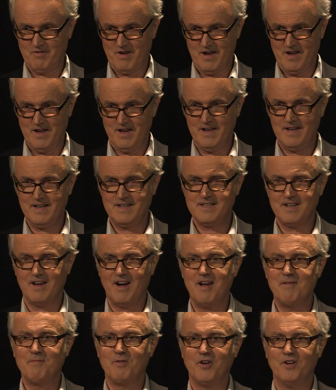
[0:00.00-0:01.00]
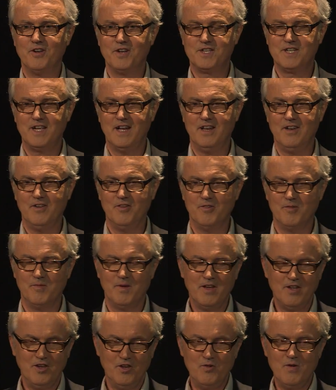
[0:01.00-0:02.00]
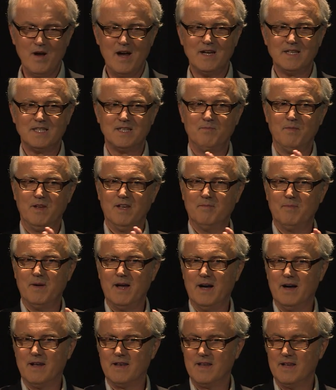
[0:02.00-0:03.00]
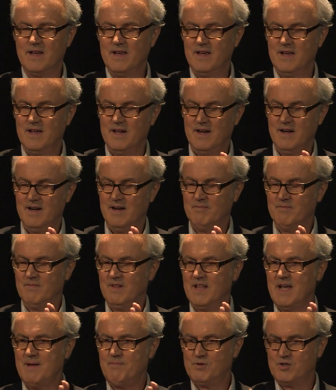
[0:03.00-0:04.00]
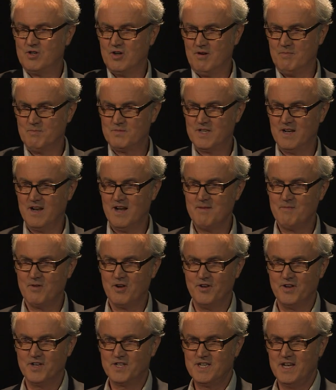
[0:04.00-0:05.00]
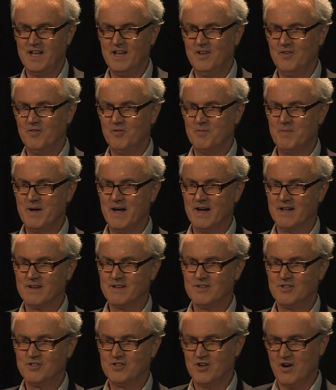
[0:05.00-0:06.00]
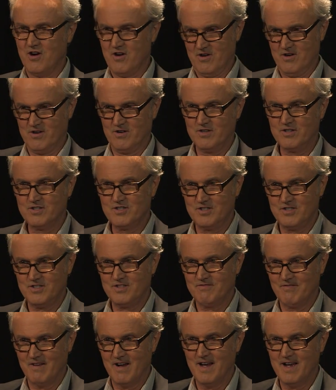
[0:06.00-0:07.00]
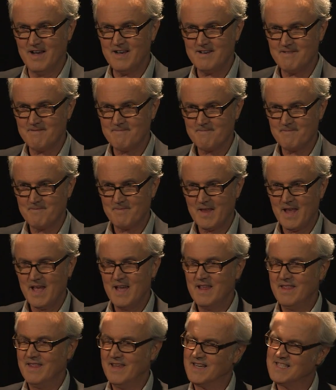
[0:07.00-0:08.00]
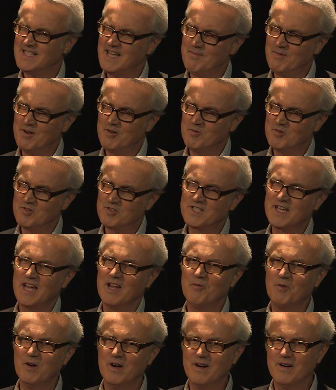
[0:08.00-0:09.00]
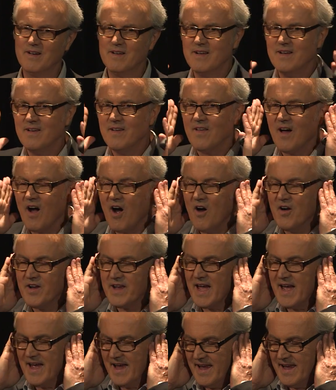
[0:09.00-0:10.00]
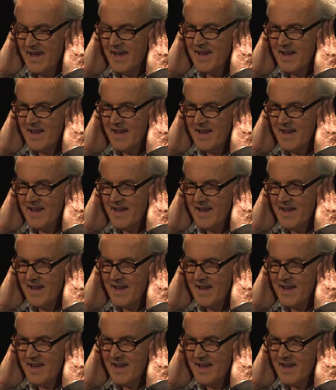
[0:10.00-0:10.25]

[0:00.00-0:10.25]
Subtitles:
right? I'm going to tell you, you ask me about laptops and I'm going to tell you about dogs, right? The examiner will say, well, okay,